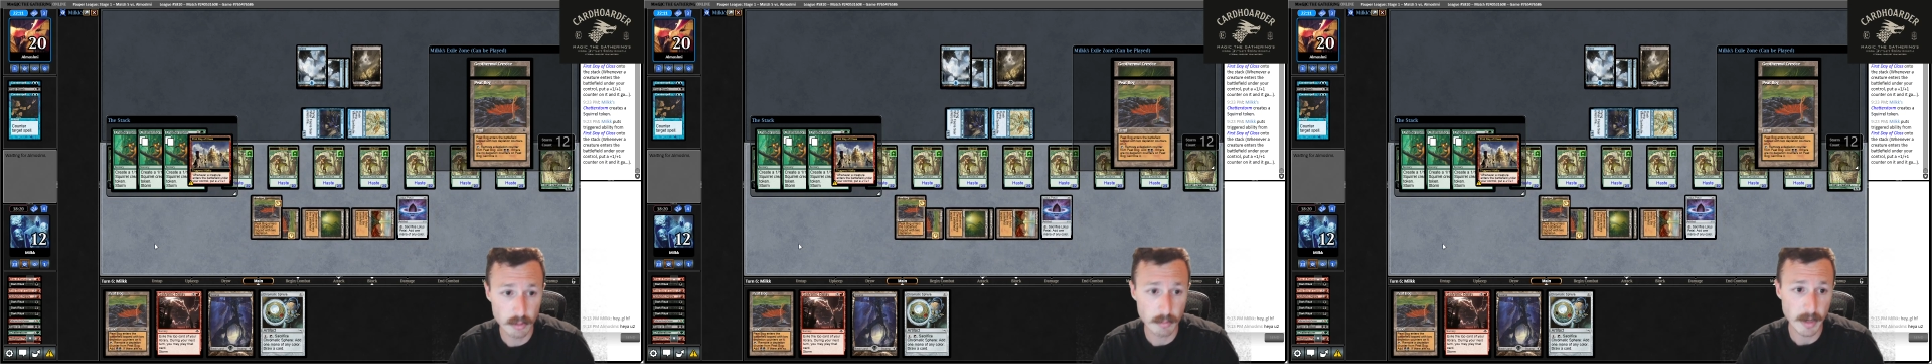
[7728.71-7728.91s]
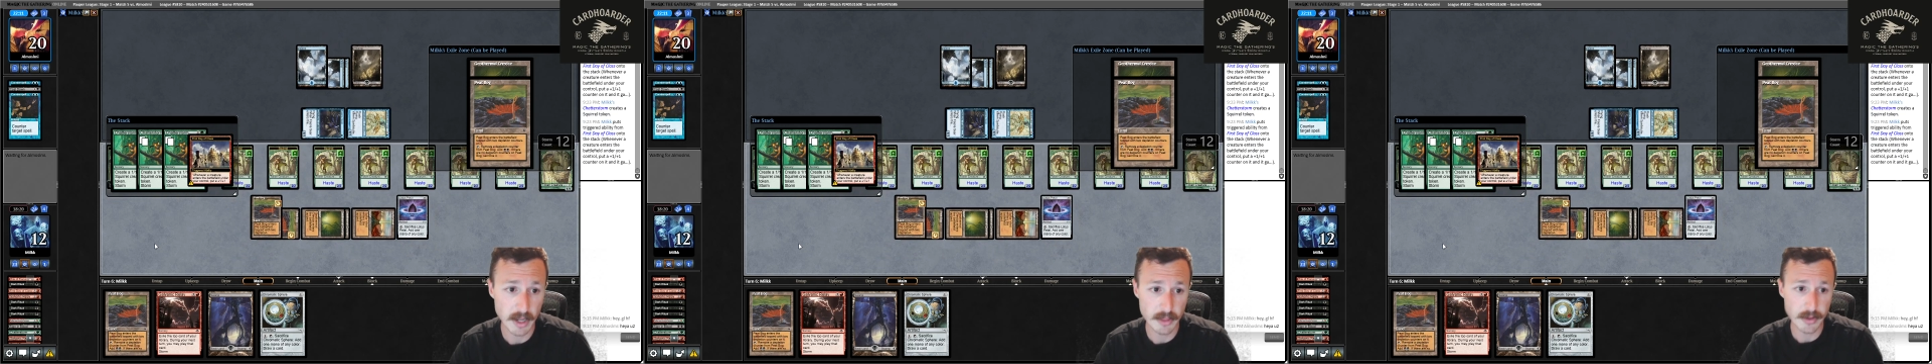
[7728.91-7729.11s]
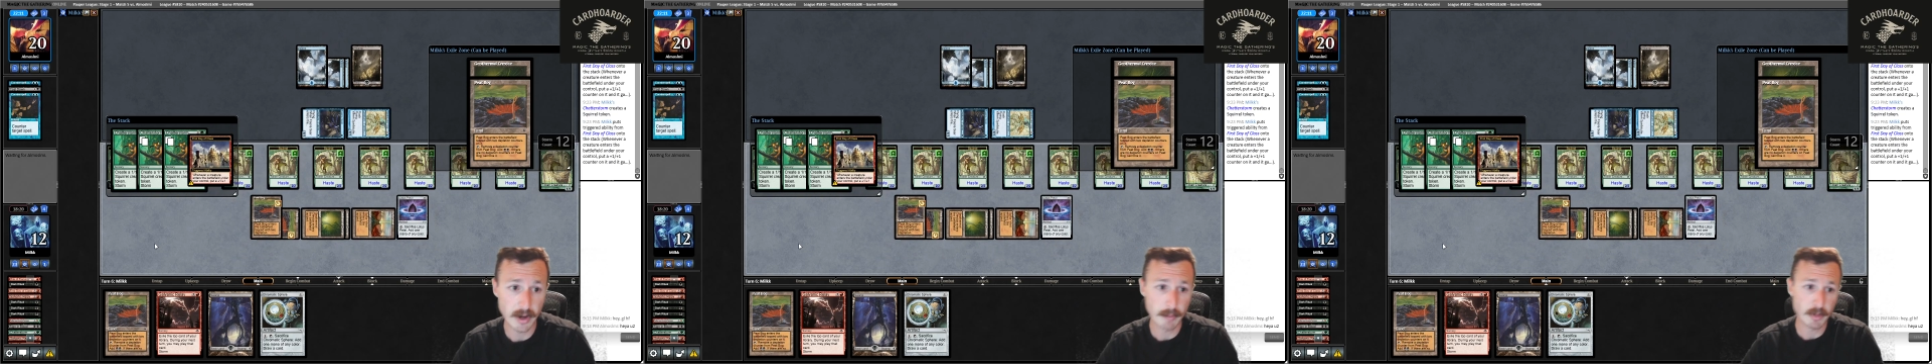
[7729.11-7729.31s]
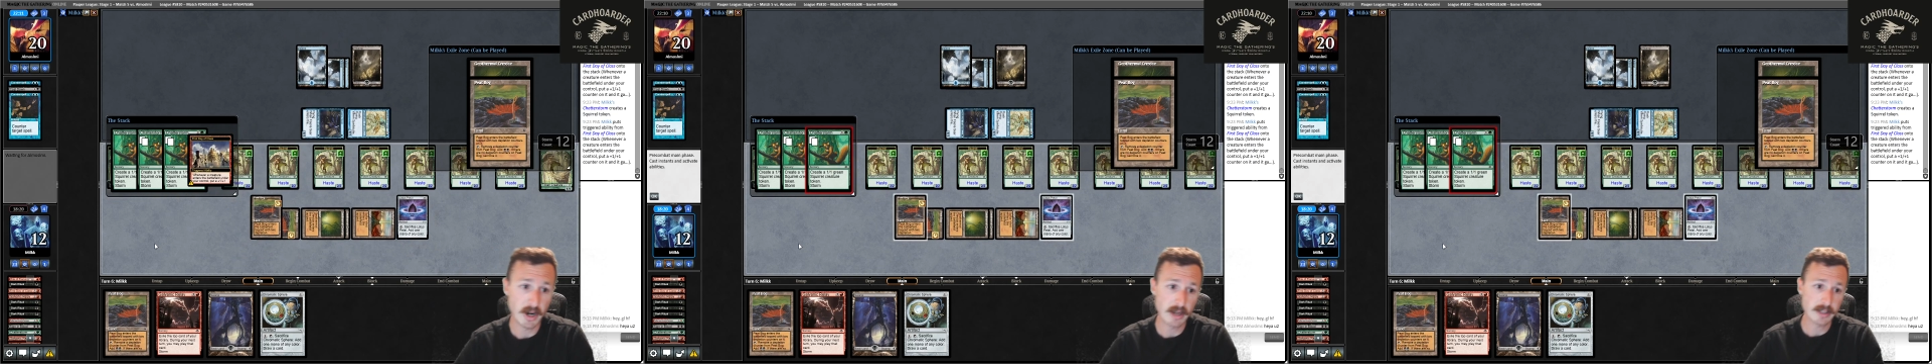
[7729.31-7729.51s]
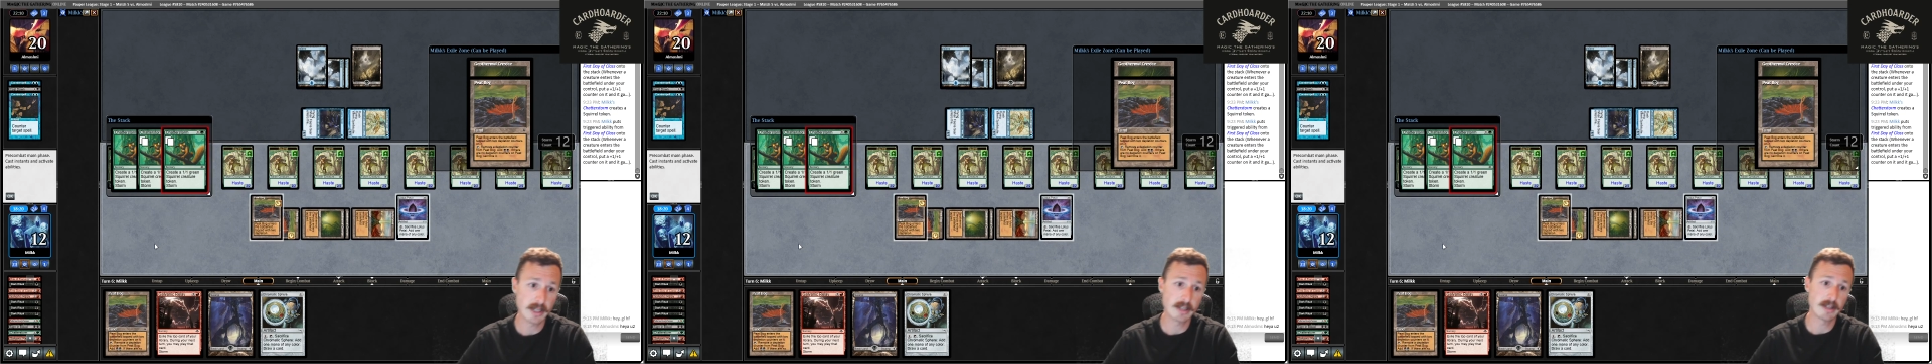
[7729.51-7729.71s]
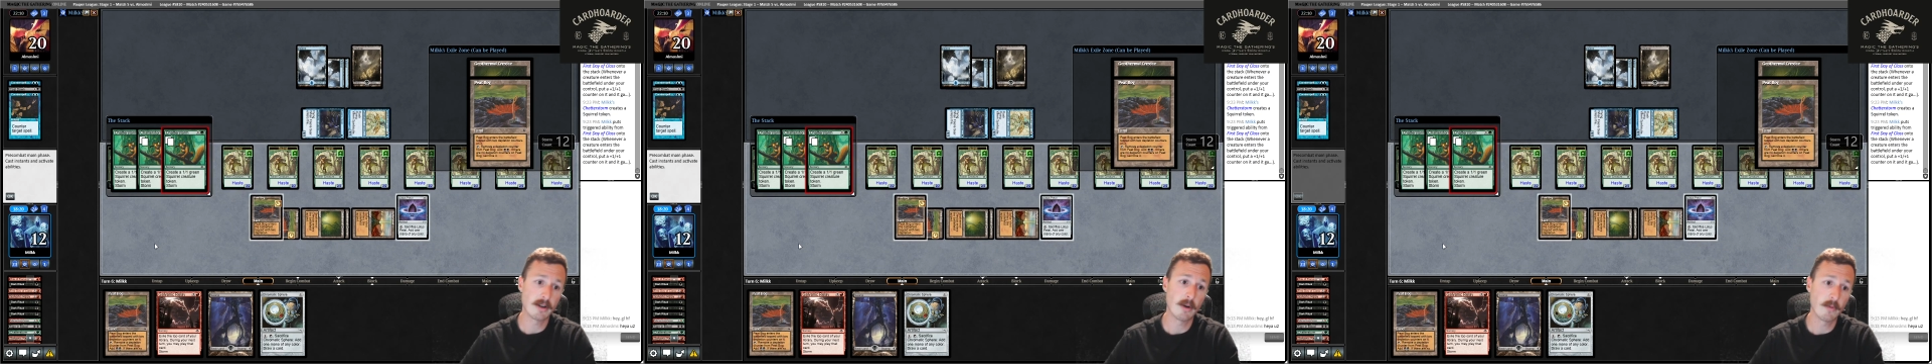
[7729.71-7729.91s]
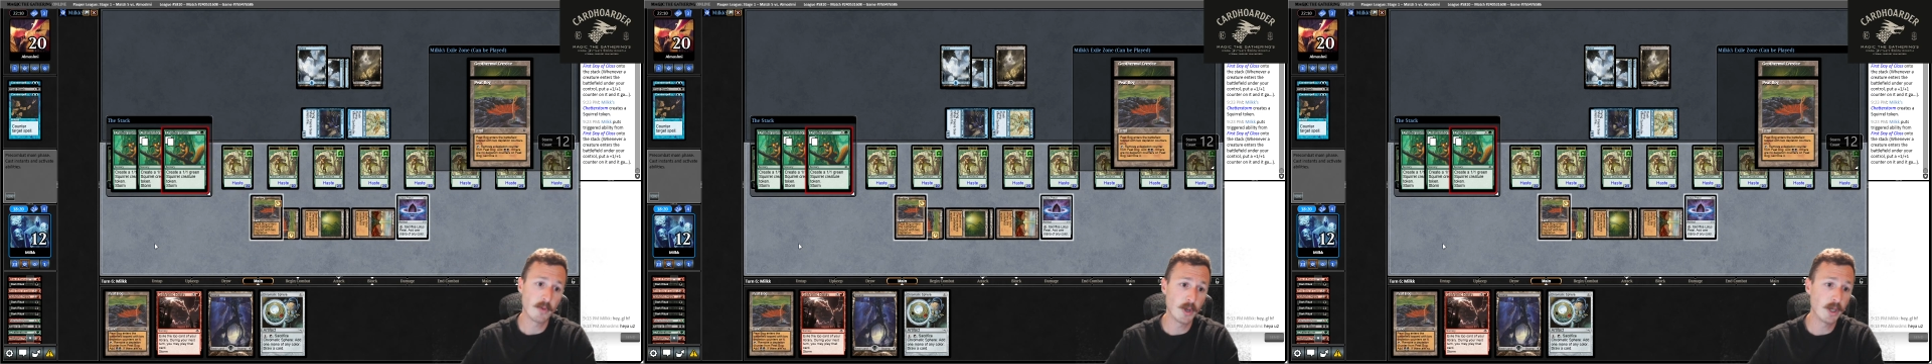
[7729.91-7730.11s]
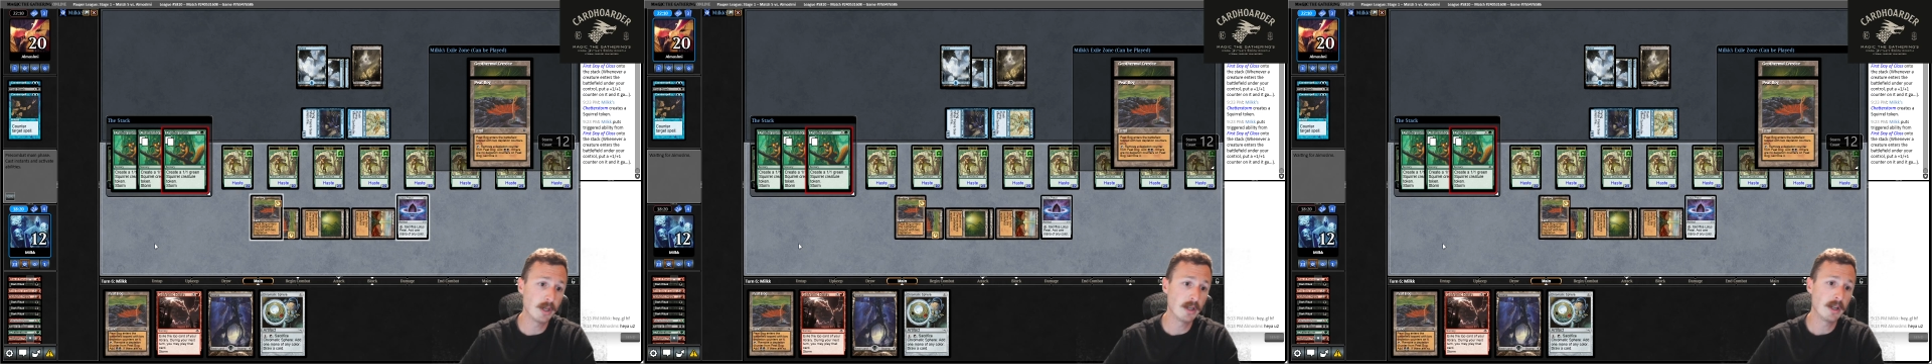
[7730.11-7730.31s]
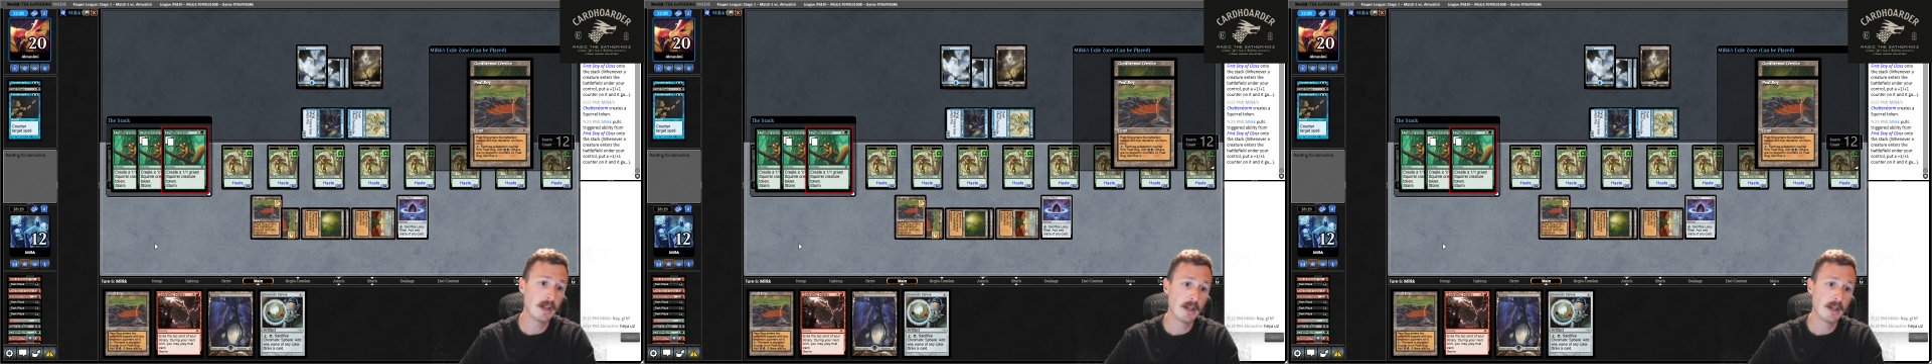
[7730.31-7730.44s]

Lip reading: my thought process and hopefully